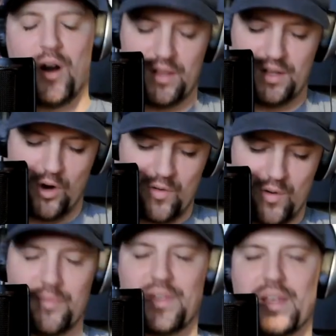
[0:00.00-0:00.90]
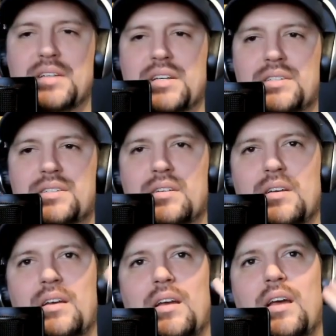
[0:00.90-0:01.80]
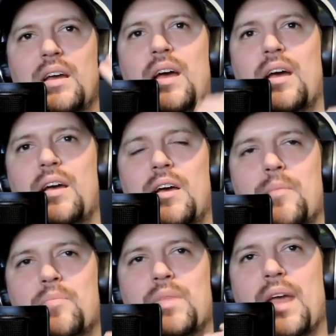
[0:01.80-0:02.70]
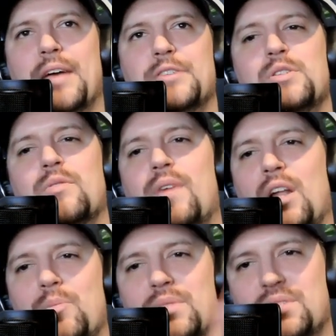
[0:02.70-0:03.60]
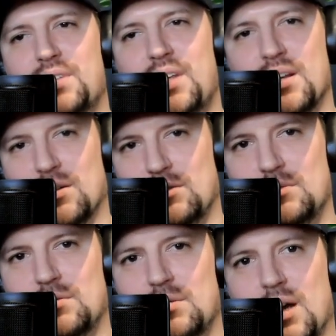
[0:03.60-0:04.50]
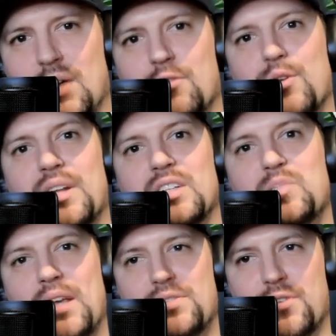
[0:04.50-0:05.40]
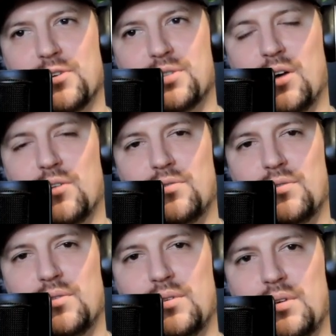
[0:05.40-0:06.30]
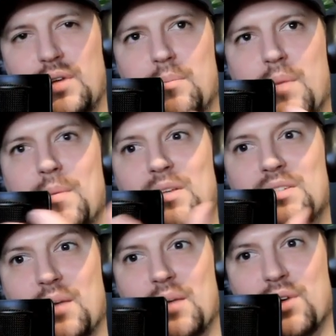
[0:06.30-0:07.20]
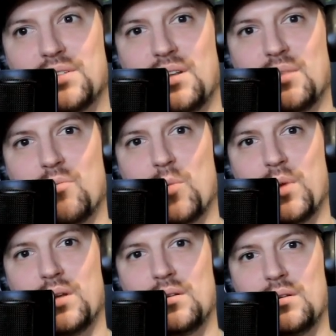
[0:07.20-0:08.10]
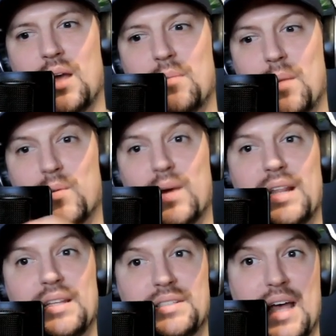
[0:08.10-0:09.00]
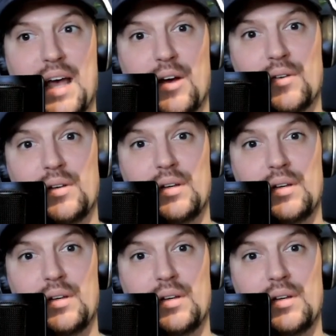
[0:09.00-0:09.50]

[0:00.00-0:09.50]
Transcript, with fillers: of the overwhelm thing is just as you develop the skill of mm-hmm. creating space for yourself and maybe staying present in the moment and maybe writing things down.